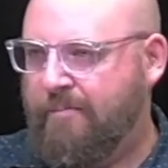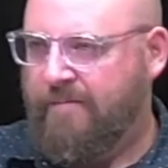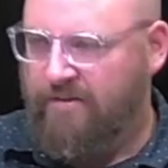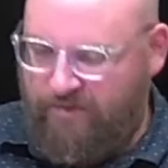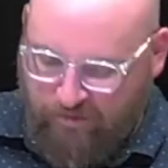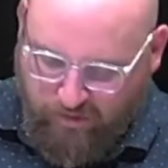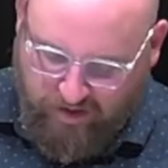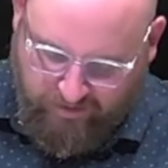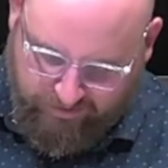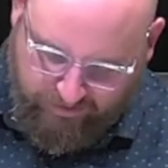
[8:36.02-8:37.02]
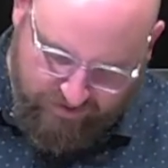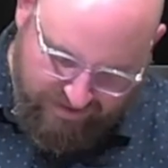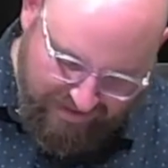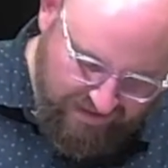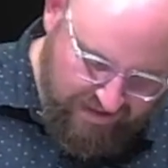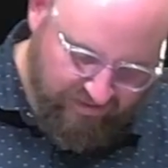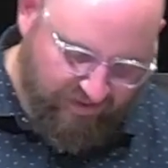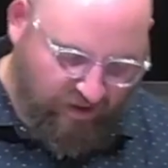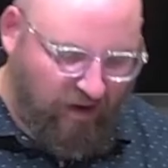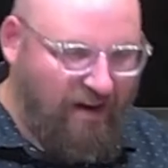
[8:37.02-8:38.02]
if you will, to see if
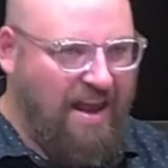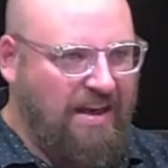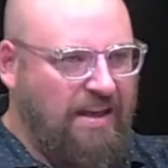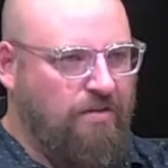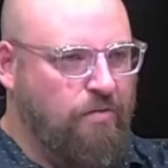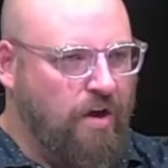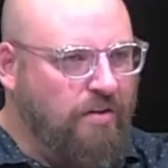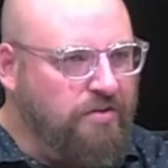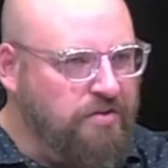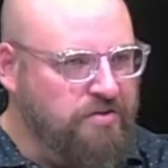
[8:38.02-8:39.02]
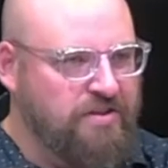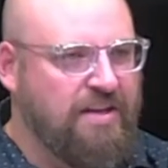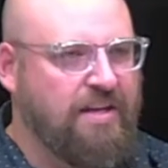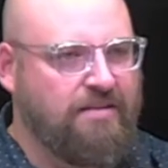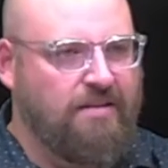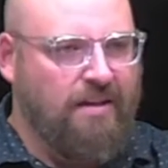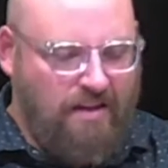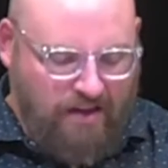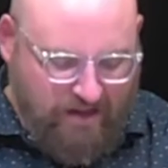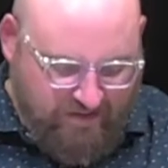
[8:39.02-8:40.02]
there are any who understand
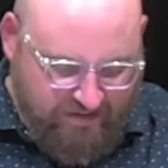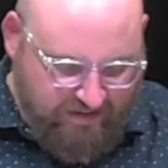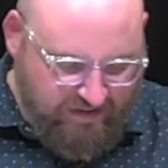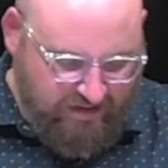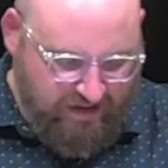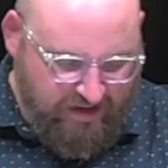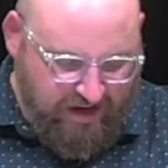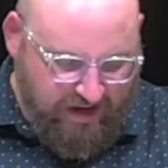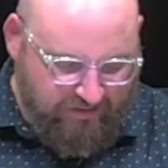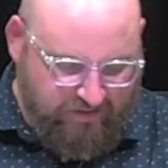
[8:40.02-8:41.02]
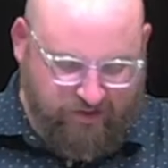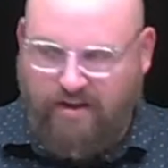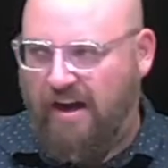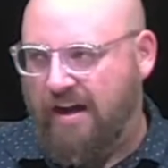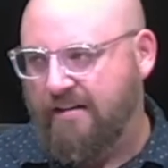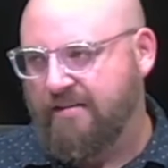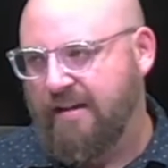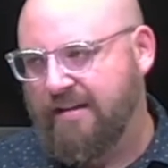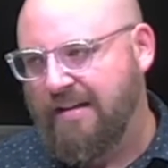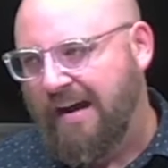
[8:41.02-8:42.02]
and seek after God.
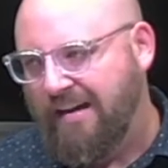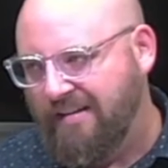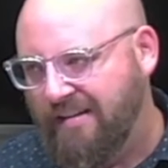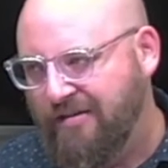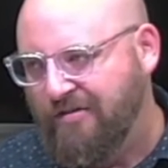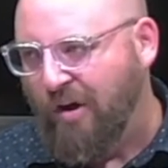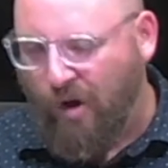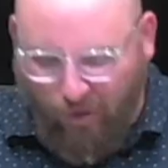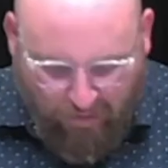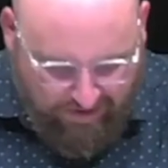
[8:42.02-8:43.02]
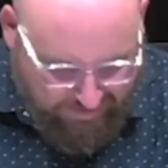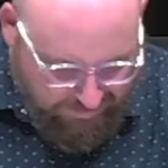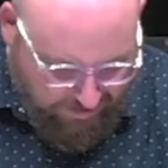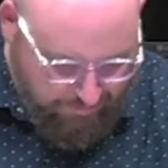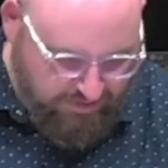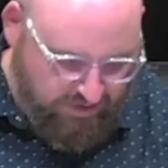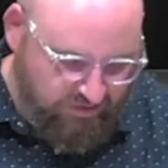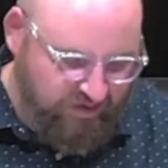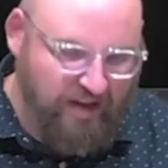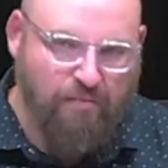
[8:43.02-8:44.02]
That God is always
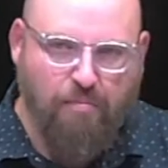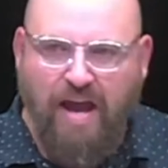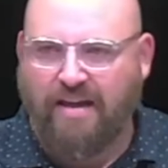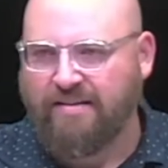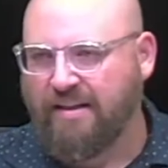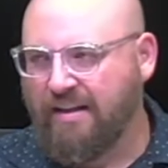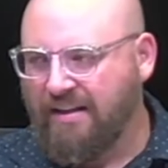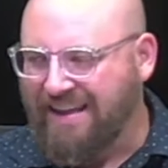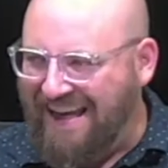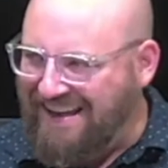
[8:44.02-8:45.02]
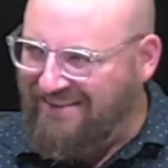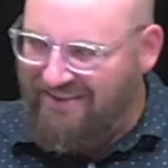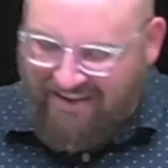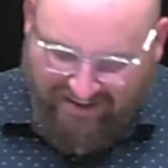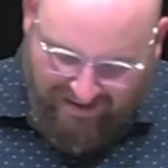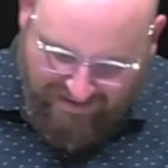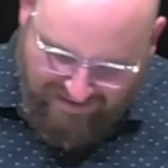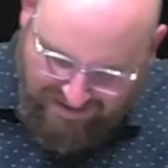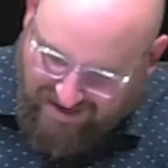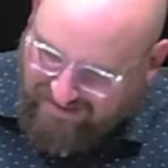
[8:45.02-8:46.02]
observing men, gazing
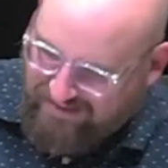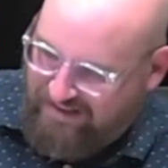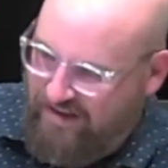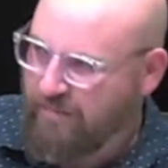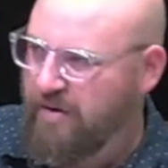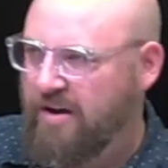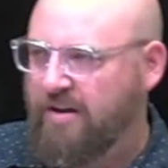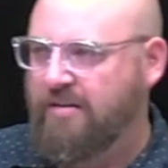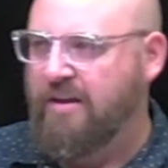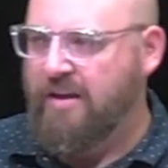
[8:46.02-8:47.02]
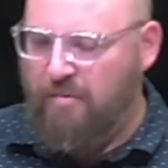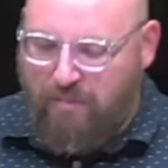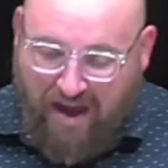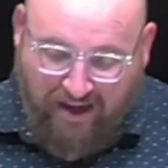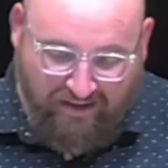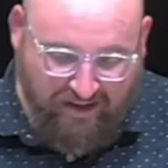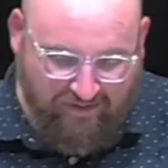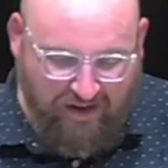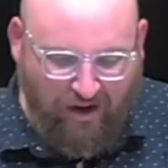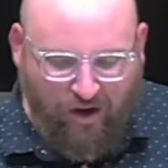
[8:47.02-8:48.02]
intently upon men,
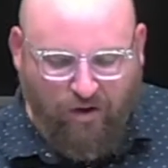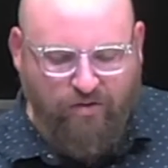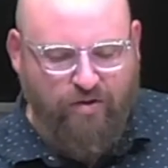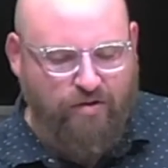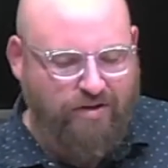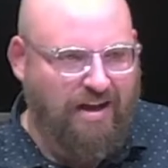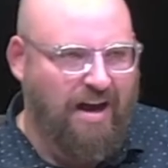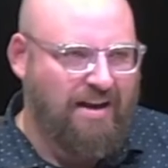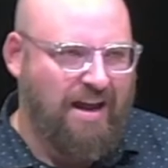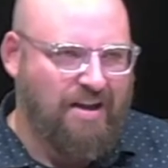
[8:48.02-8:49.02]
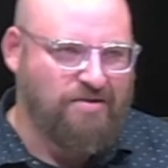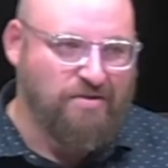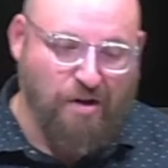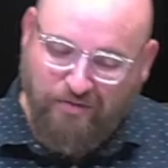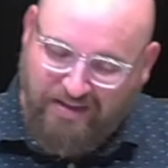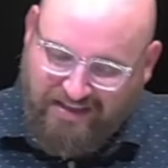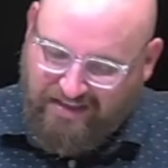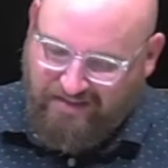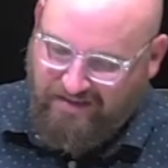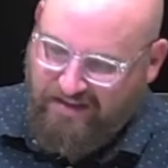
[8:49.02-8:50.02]
and that although God has no
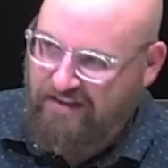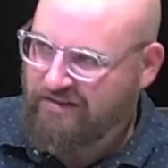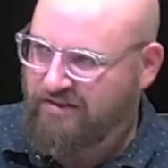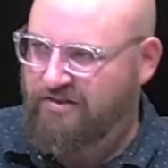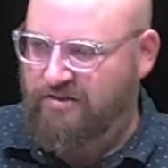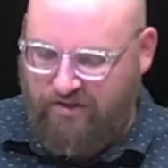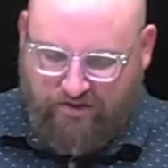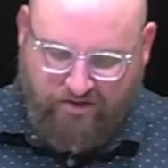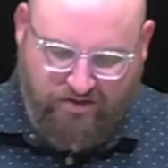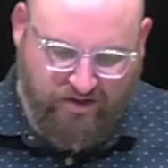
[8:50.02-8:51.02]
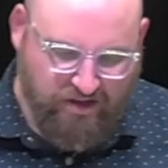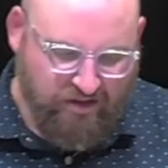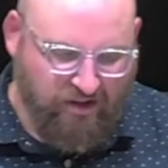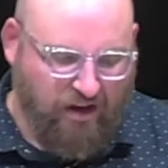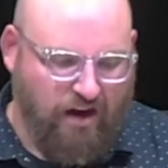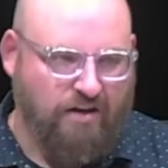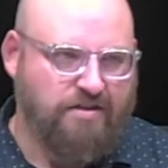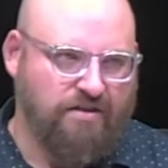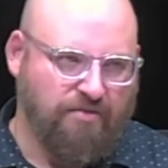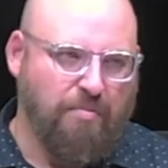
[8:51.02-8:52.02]
need to search the
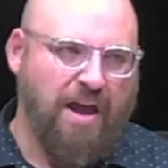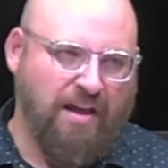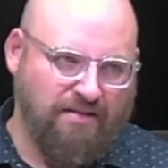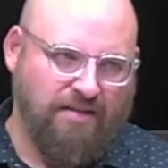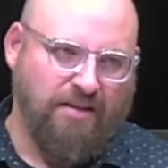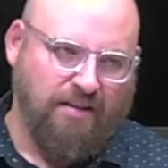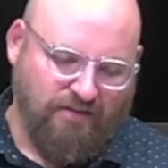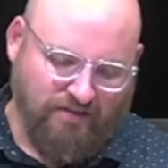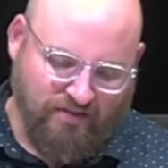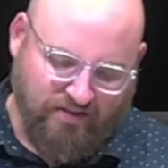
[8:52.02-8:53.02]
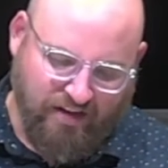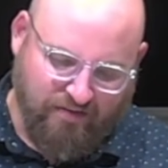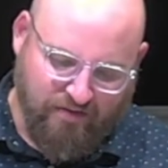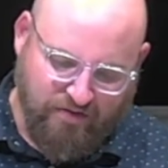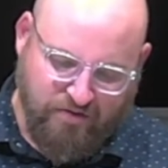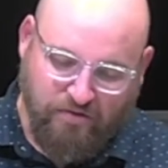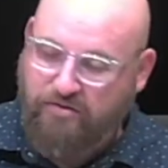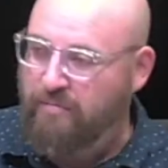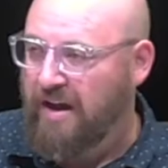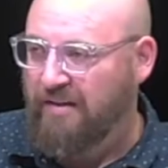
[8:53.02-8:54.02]
hearts of men to discover the
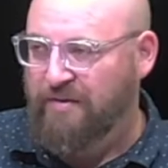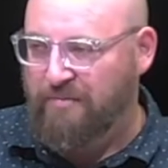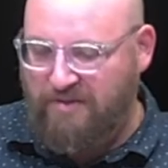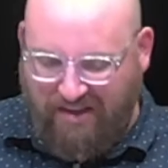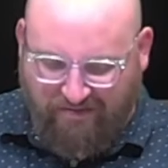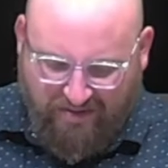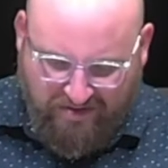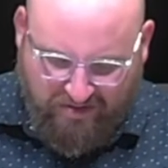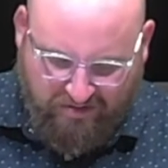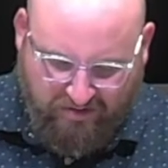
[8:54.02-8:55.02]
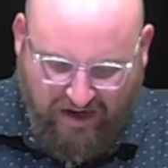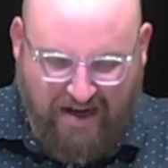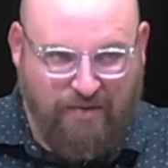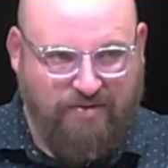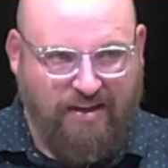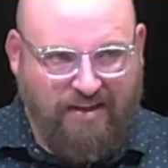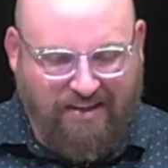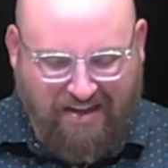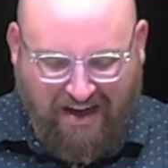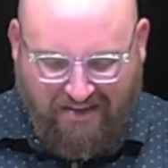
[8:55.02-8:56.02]
truth about them, David describes
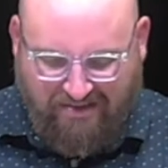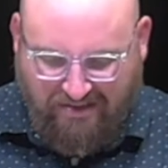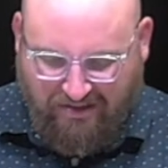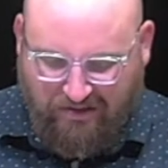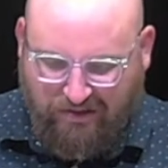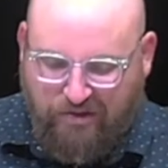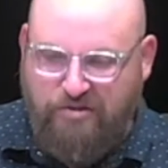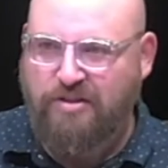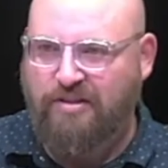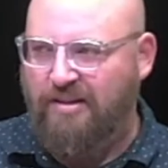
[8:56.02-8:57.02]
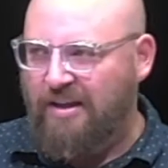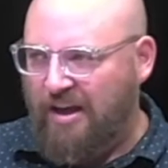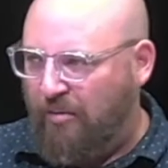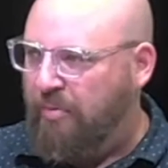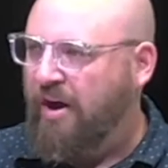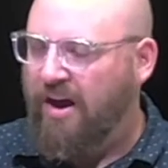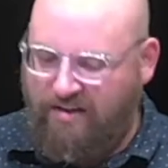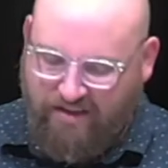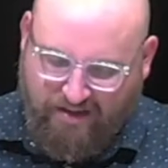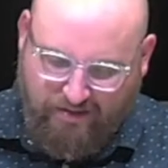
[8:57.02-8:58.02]
God's conclusion
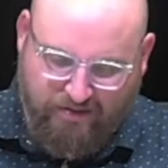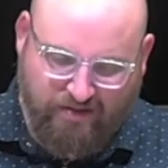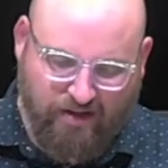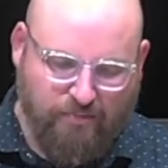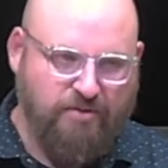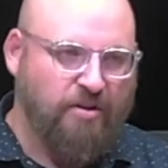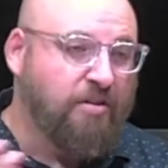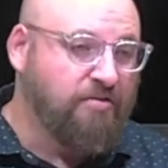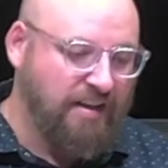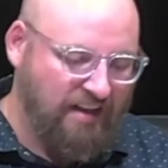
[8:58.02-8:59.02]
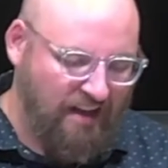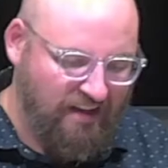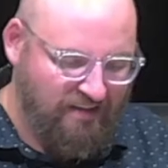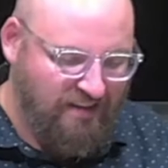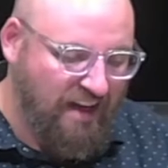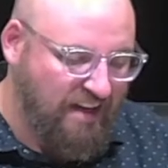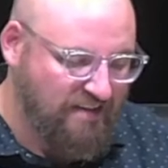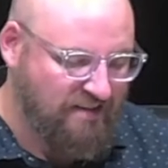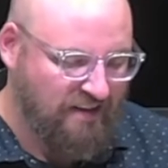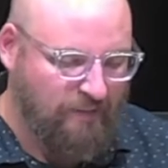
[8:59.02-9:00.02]
upon his observing and
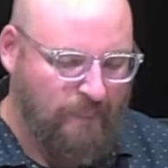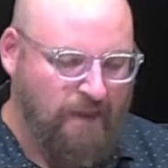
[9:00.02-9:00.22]
gazing